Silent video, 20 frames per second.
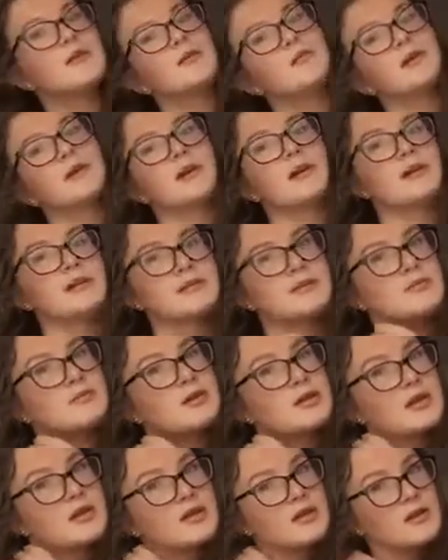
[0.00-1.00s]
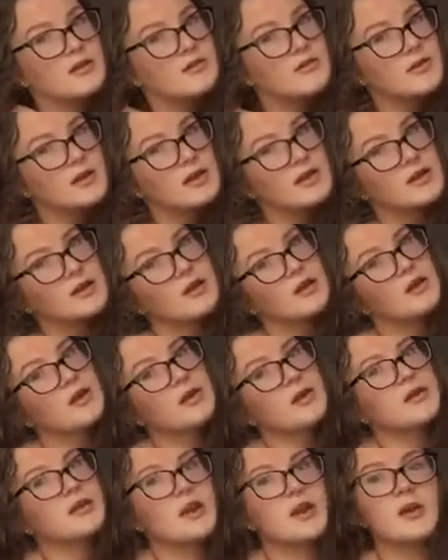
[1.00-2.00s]
Because we don't know if we can
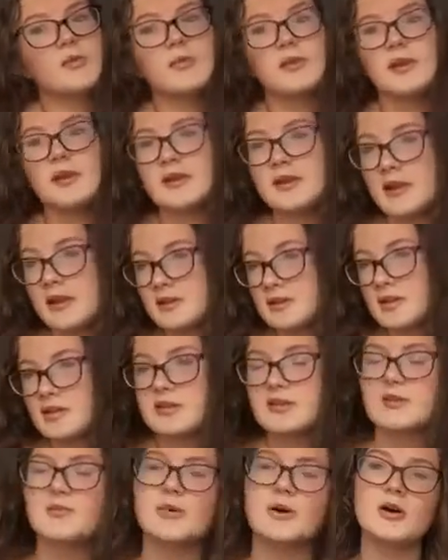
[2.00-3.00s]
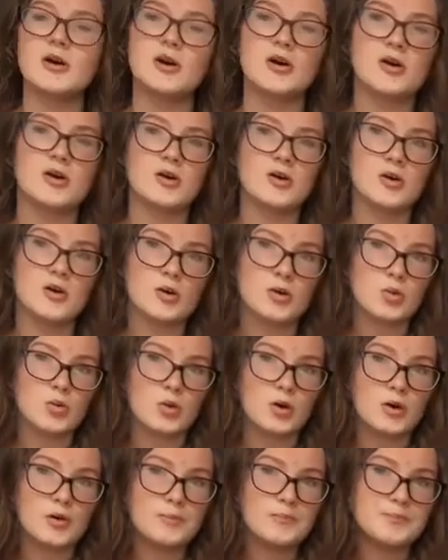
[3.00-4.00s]
go to opening days this summer or
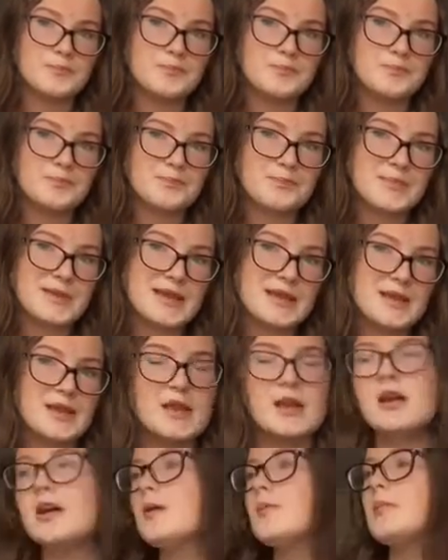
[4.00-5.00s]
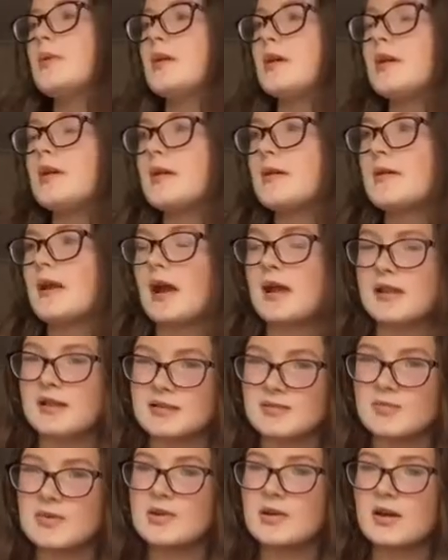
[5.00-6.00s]
what. But at
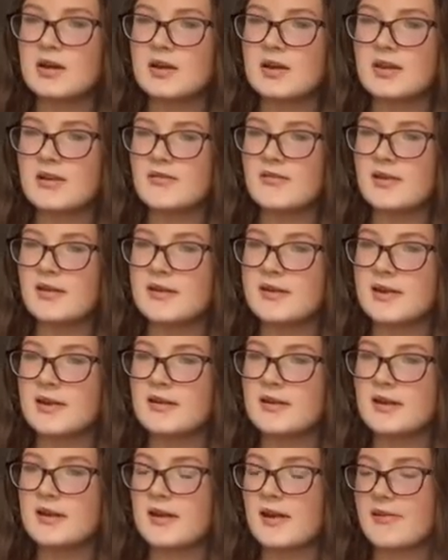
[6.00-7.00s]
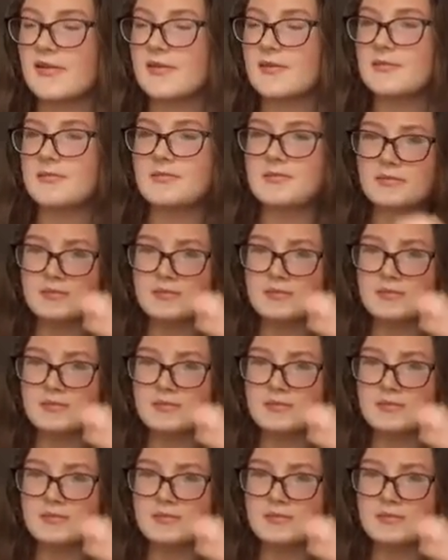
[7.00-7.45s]
least we're not in year 13 or 11.